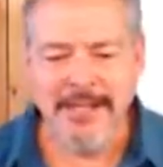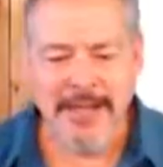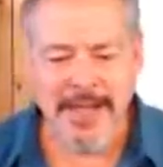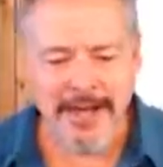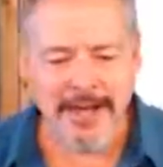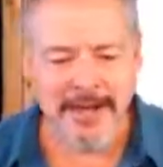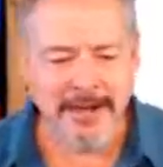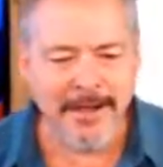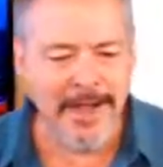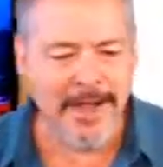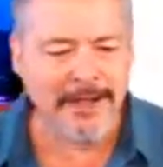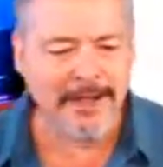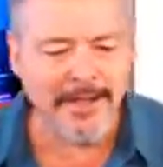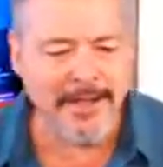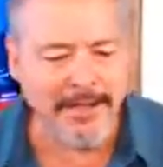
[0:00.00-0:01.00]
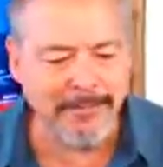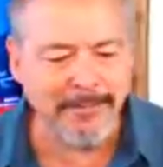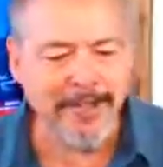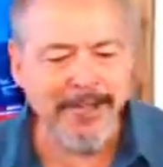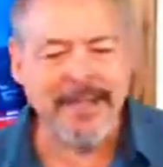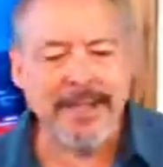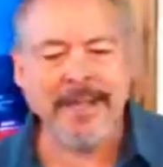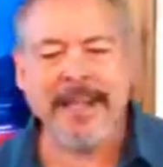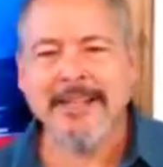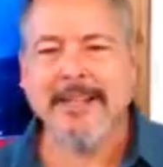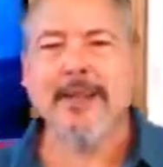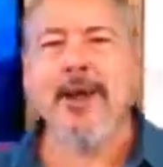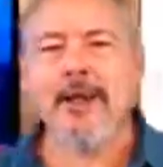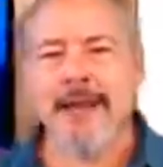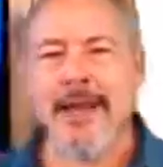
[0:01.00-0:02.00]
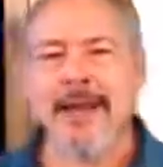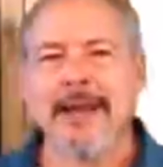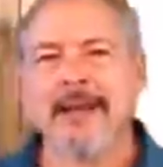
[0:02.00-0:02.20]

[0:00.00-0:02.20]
And I did all that.